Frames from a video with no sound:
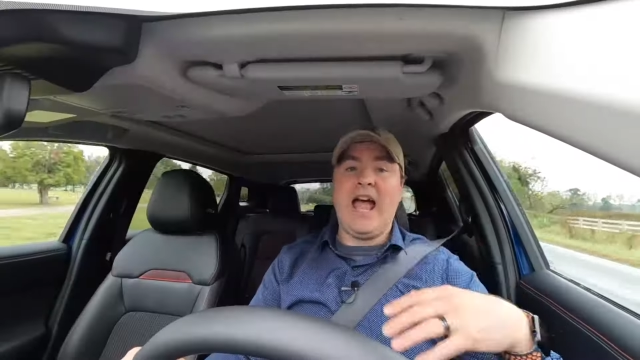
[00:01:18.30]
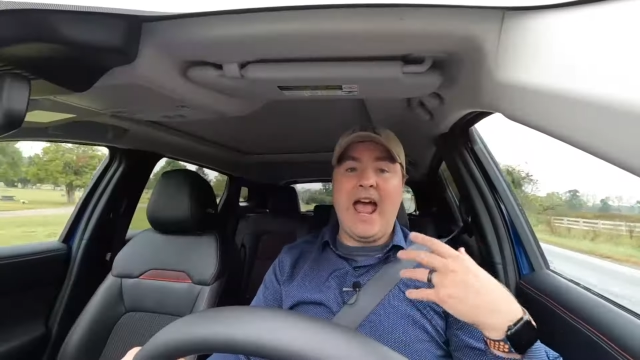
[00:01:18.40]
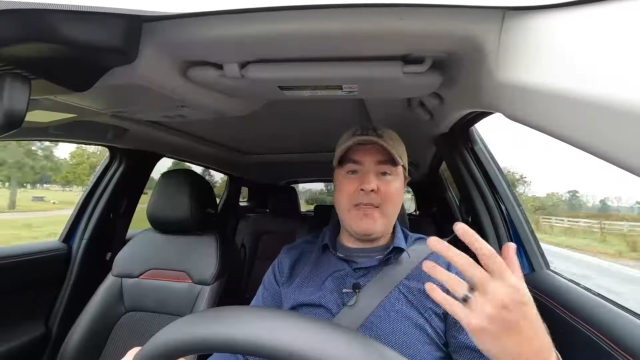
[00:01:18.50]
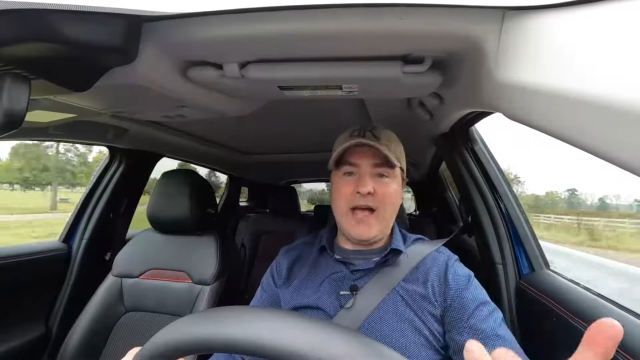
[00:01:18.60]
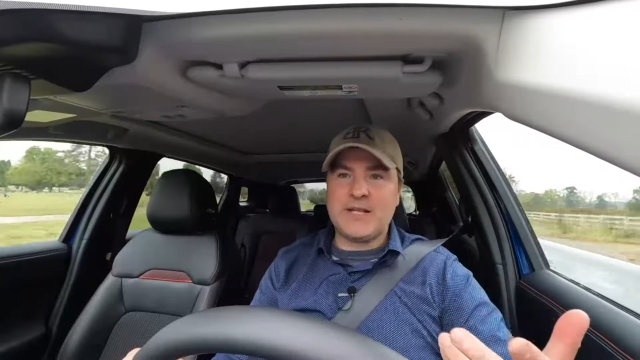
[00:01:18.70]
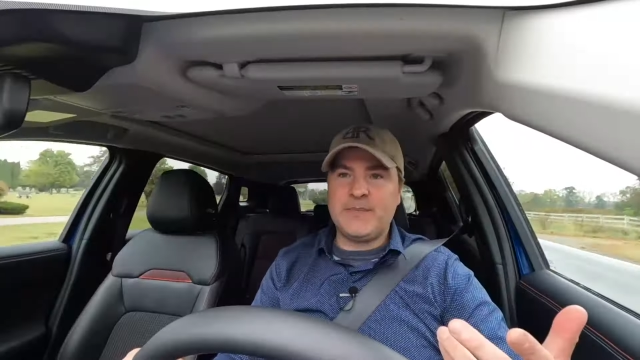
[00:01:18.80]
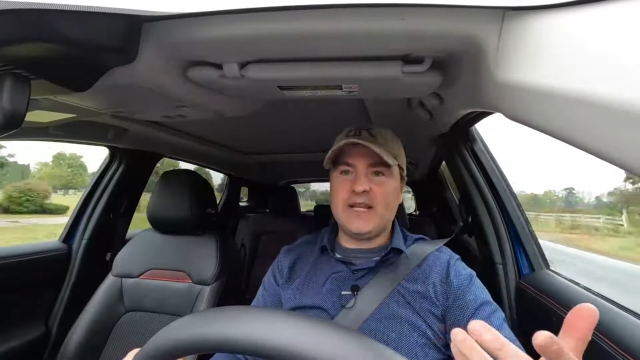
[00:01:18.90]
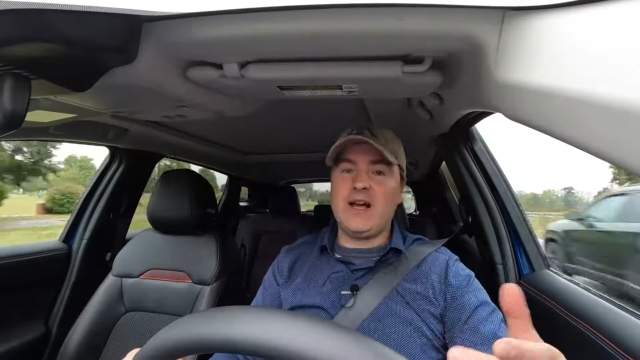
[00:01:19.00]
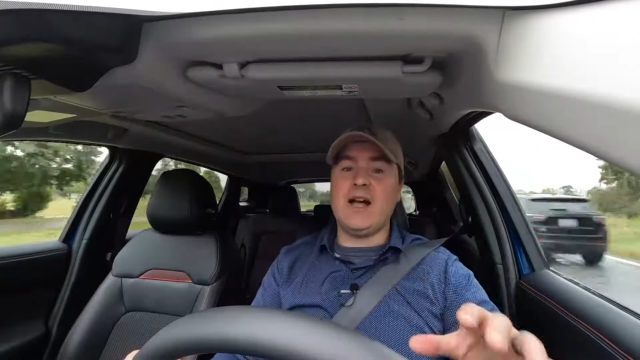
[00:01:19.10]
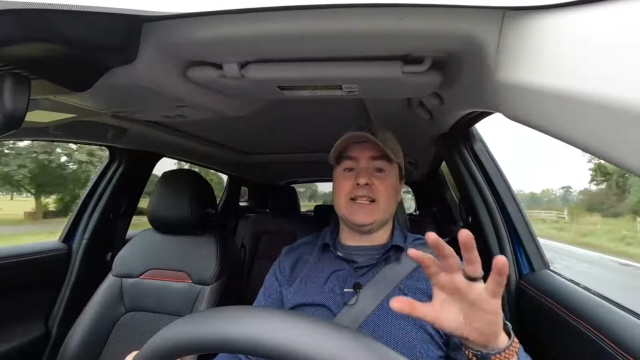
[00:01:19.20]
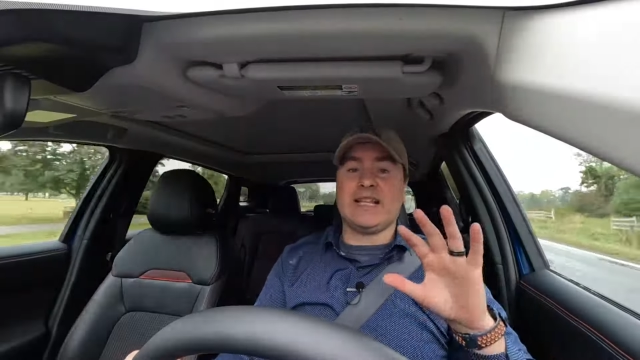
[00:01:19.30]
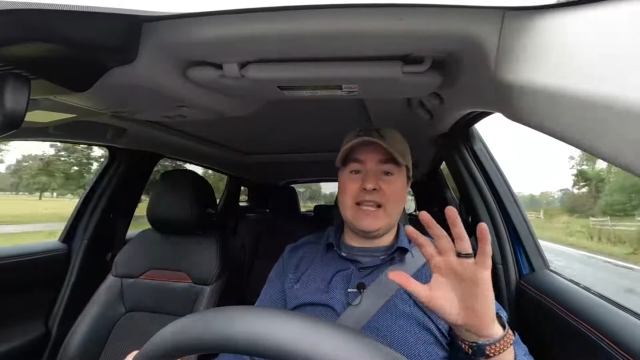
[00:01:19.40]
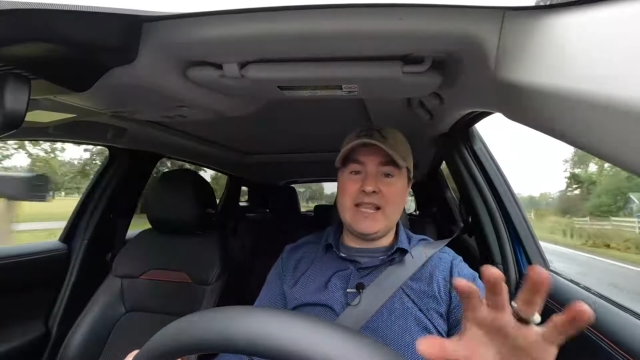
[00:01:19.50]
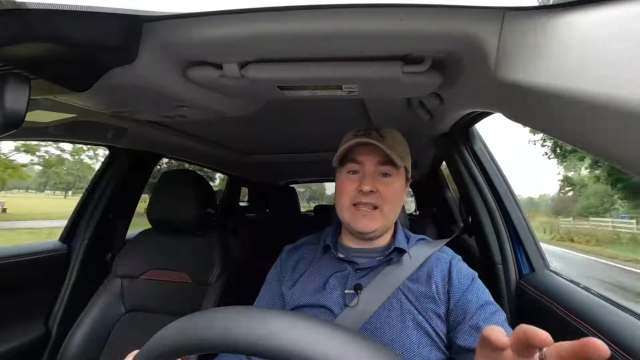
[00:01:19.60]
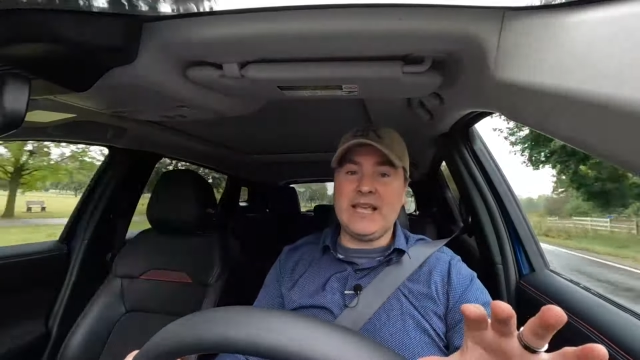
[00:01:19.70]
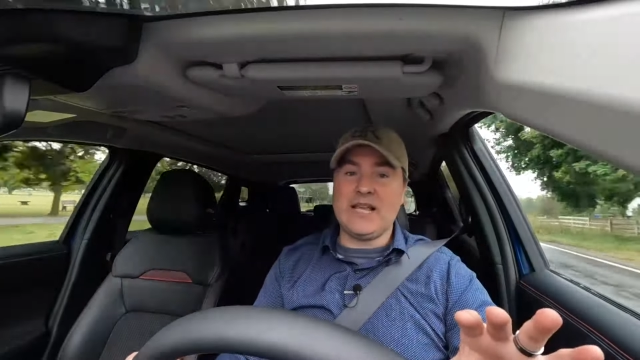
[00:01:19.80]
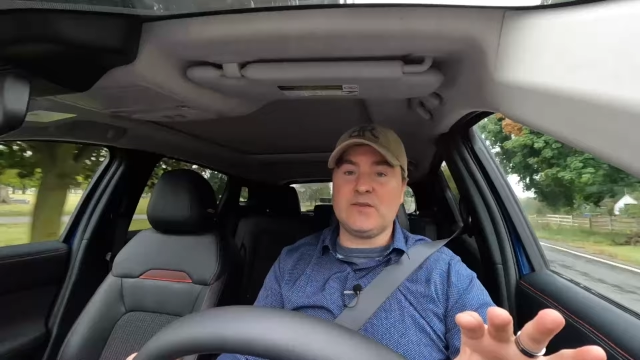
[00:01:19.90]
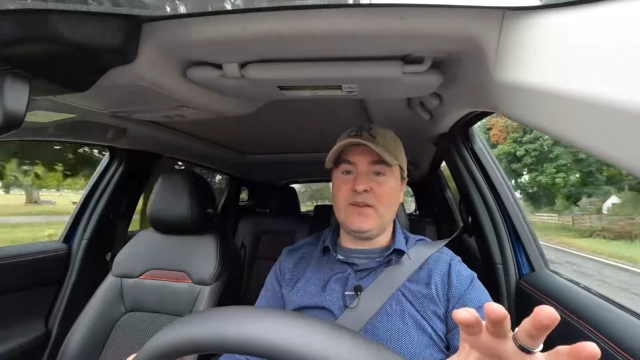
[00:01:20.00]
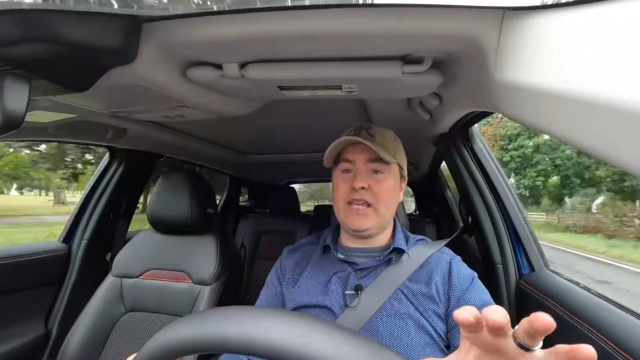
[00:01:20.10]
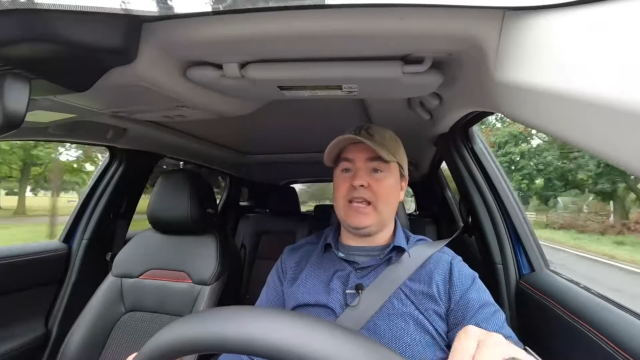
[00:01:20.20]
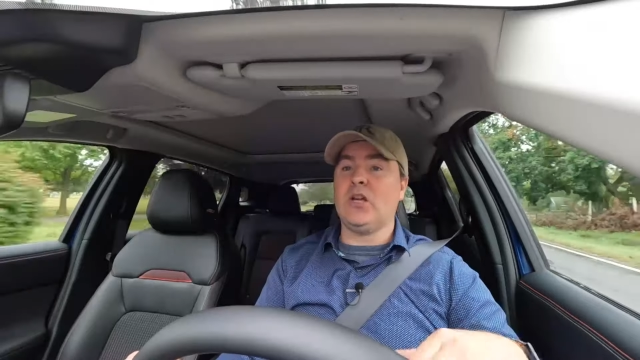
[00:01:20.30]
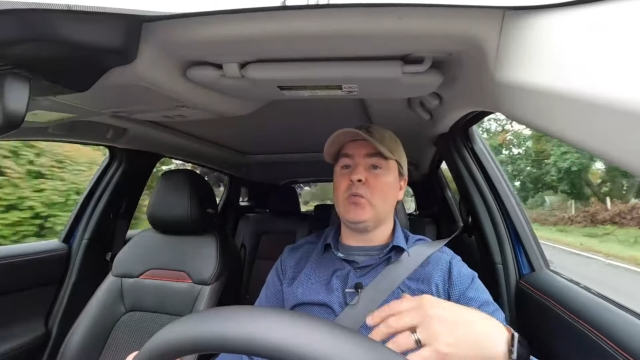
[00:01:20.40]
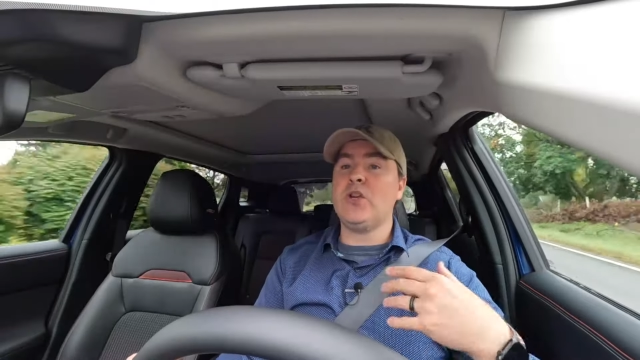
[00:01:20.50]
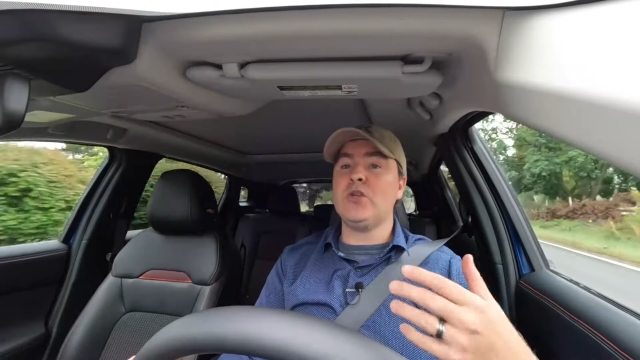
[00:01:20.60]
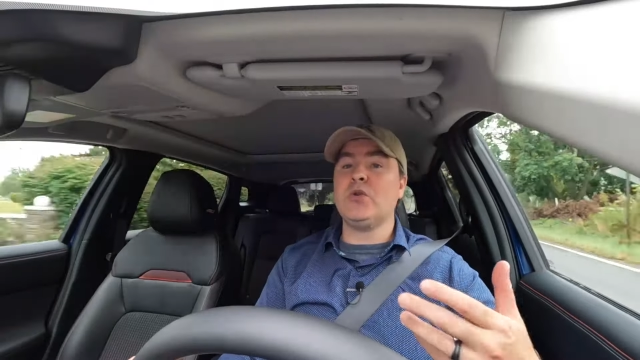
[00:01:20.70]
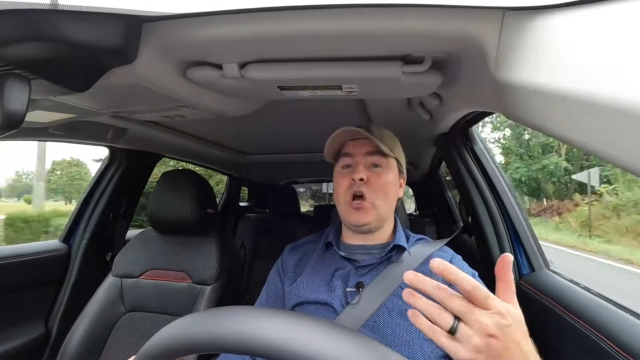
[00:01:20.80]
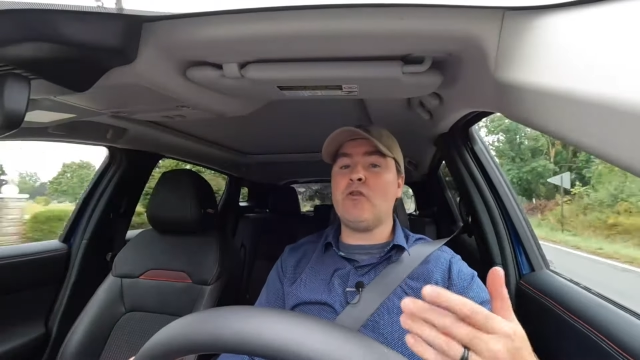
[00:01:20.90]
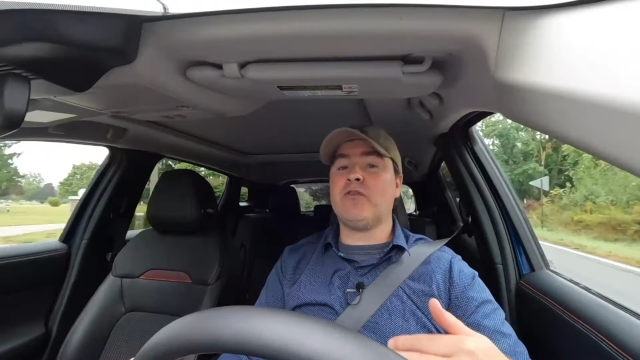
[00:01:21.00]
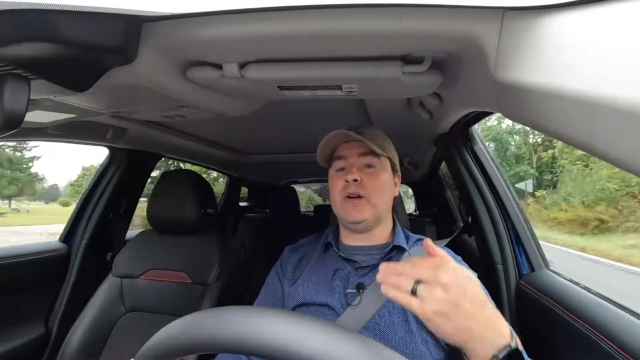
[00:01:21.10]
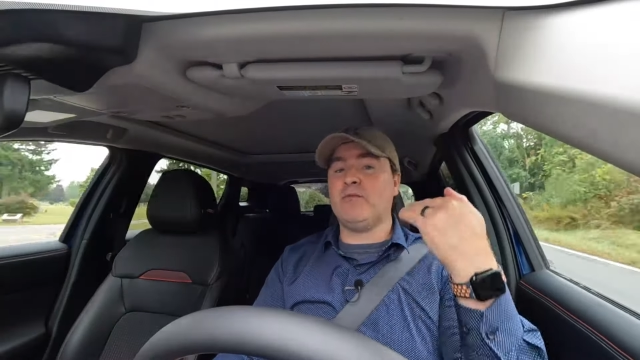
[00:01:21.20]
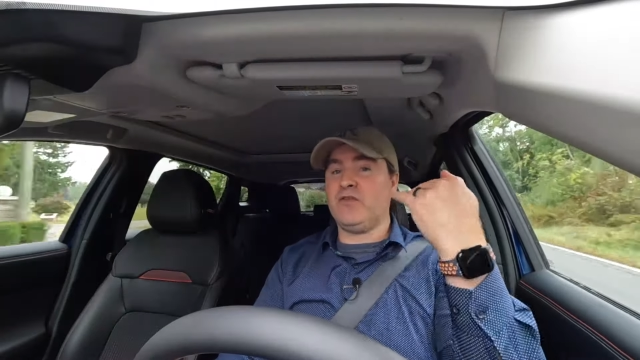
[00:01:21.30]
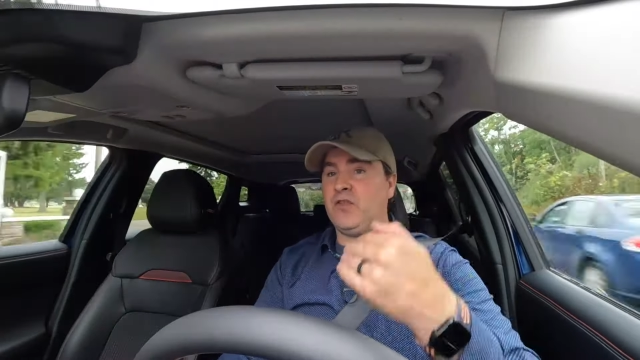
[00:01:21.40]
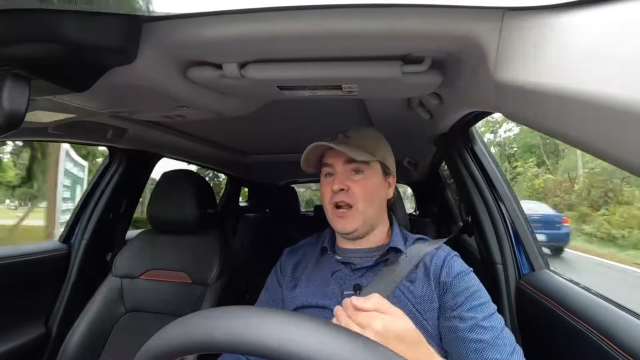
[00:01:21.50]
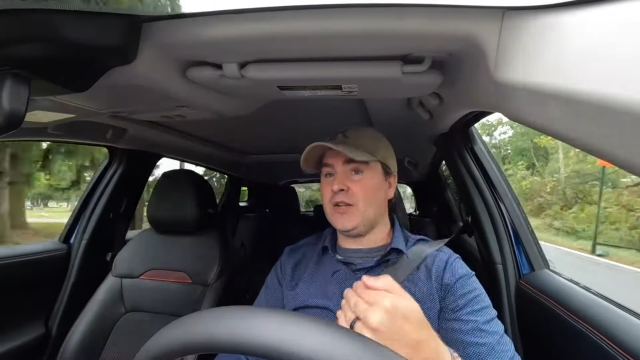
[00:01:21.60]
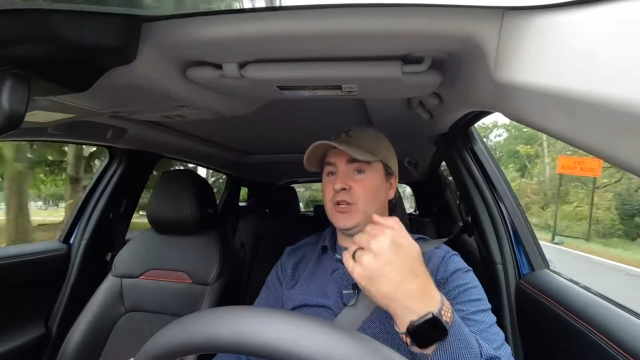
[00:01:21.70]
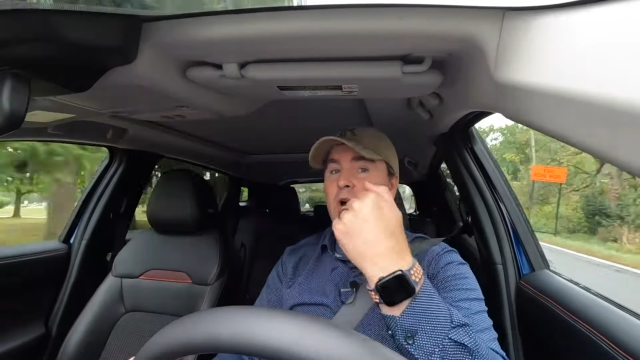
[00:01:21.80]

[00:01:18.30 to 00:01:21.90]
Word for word: And that's because in the SV, when you go from front to